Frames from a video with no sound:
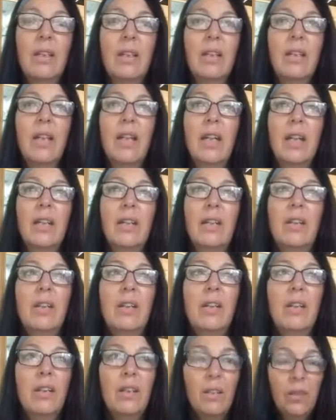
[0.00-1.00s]
then
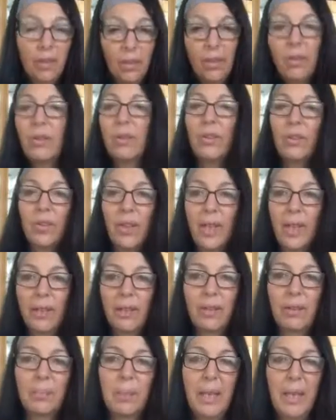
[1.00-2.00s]
you can
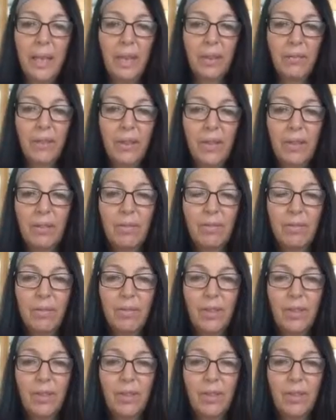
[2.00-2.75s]
change the behavior.